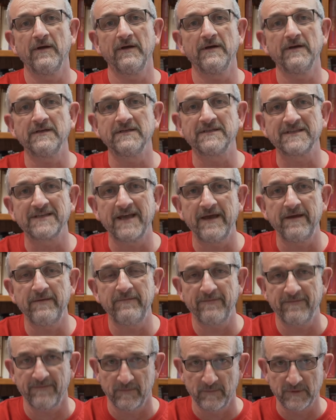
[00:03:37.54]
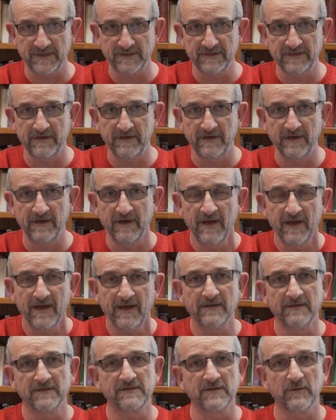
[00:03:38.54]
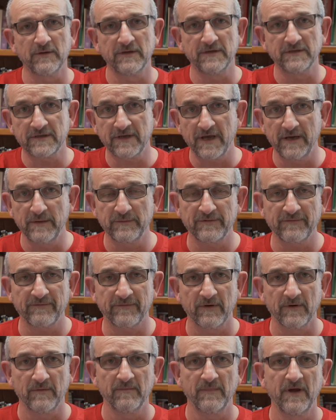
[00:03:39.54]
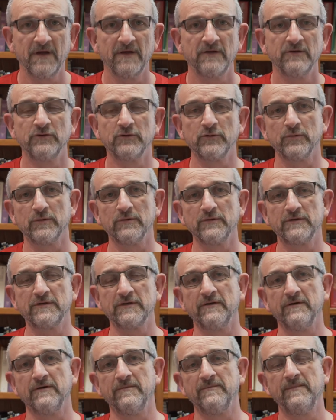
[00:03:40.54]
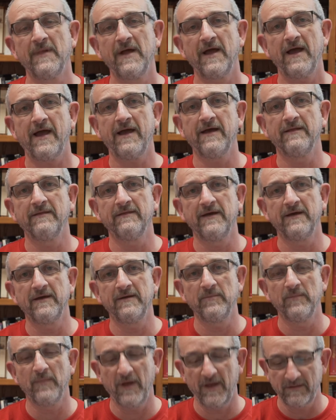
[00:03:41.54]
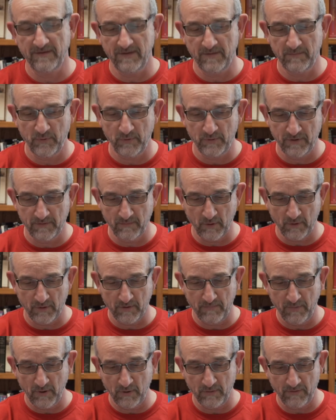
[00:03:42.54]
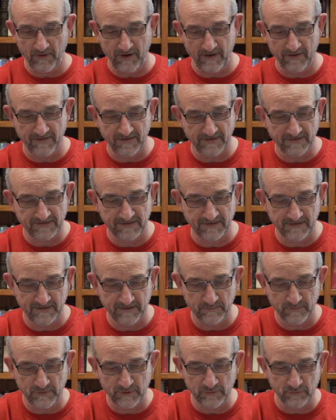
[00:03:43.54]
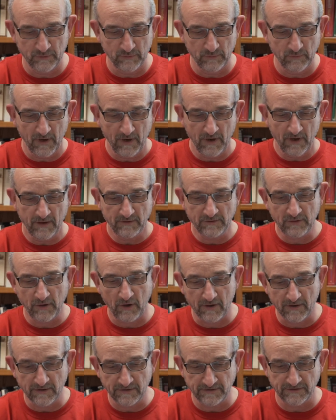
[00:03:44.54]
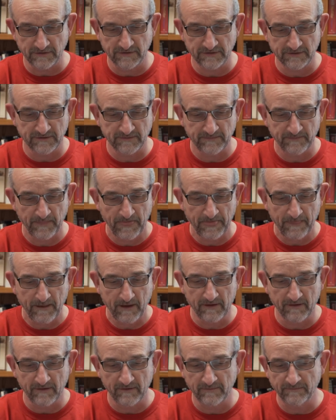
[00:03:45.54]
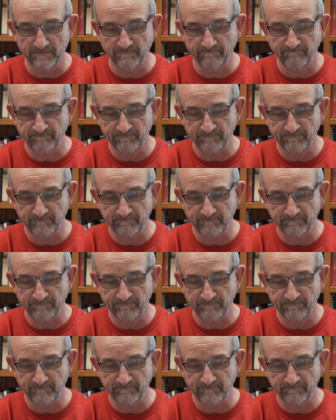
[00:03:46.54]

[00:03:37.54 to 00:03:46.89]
escape from a city. And so he escapes from Jerusalem, and they put him on a boat and they send him to Tarsus. When